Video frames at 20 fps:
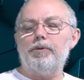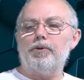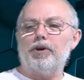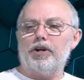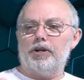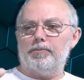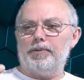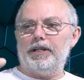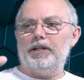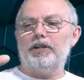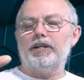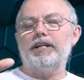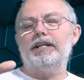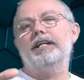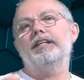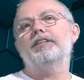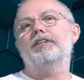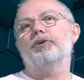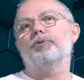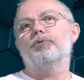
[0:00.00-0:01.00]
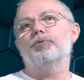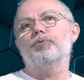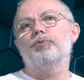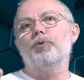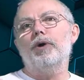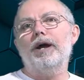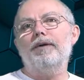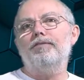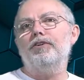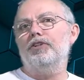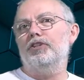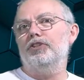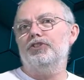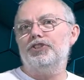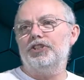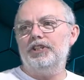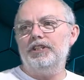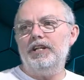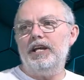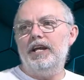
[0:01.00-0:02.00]
we're going to be looking at the
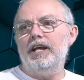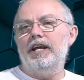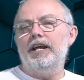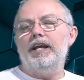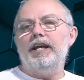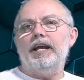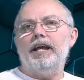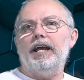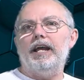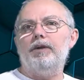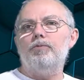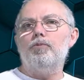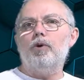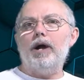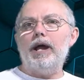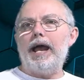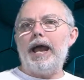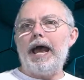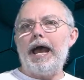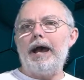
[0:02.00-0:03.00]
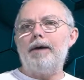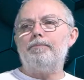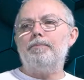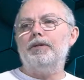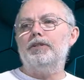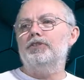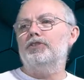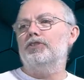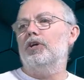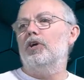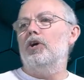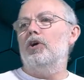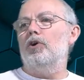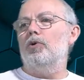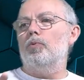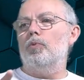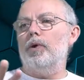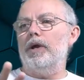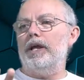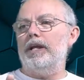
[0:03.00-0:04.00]
revolution and what happens
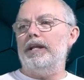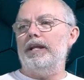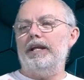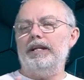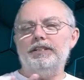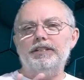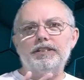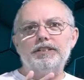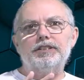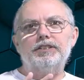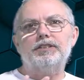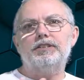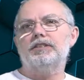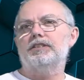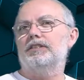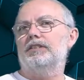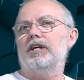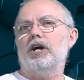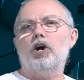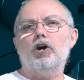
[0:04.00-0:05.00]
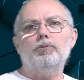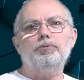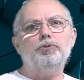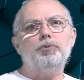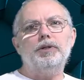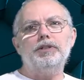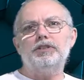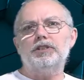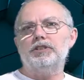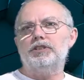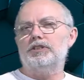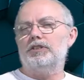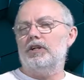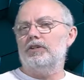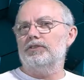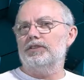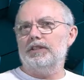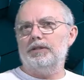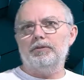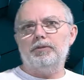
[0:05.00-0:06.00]
when the home switches
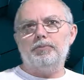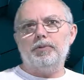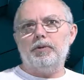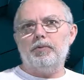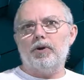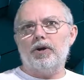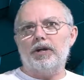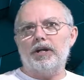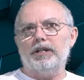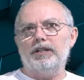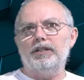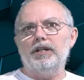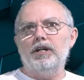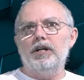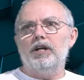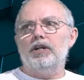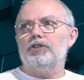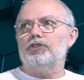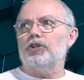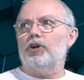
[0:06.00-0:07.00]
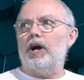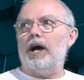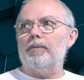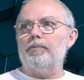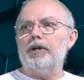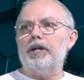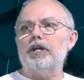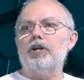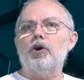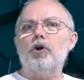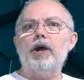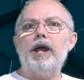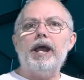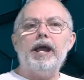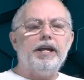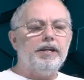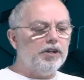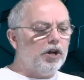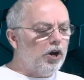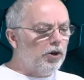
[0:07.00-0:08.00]
don't seem to be working. So I'm going to go
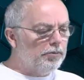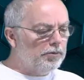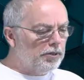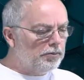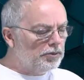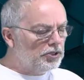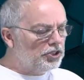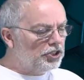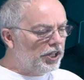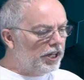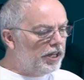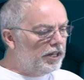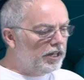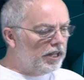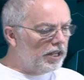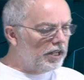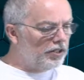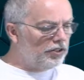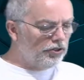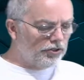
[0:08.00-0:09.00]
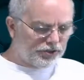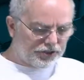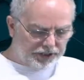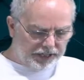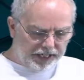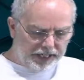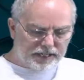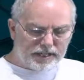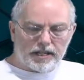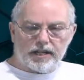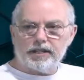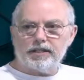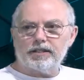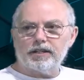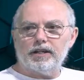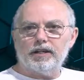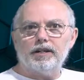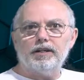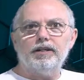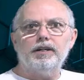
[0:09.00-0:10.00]
ahead and home the machine and you'll see that
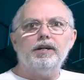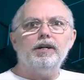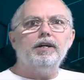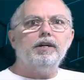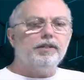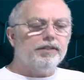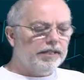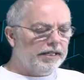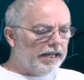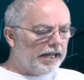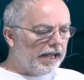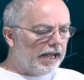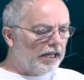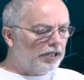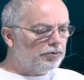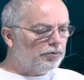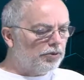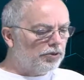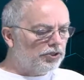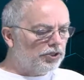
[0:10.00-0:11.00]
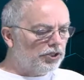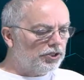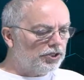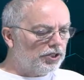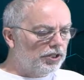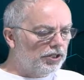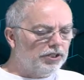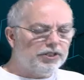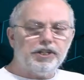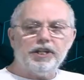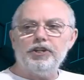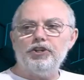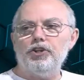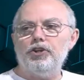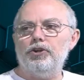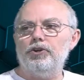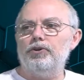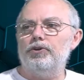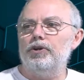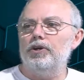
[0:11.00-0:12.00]
the X will just
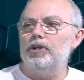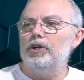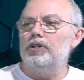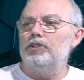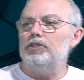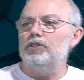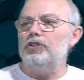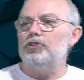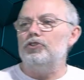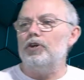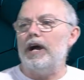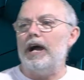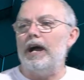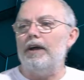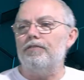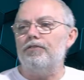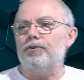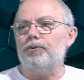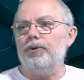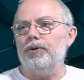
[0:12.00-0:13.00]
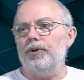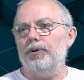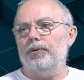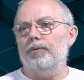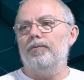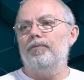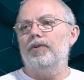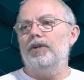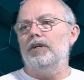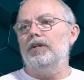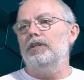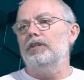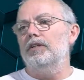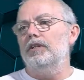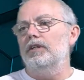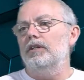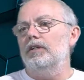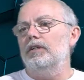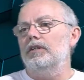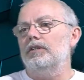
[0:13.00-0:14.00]
continue to drive through.
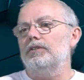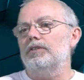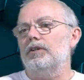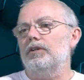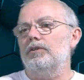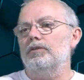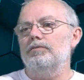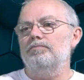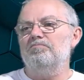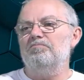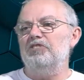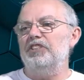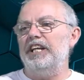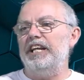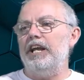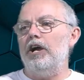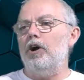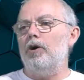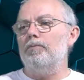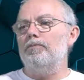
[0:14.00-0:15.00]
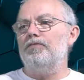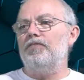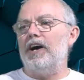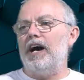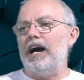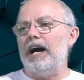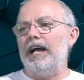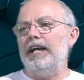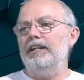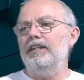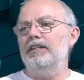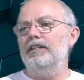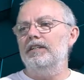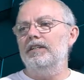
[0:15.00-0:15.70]
So Z home fine,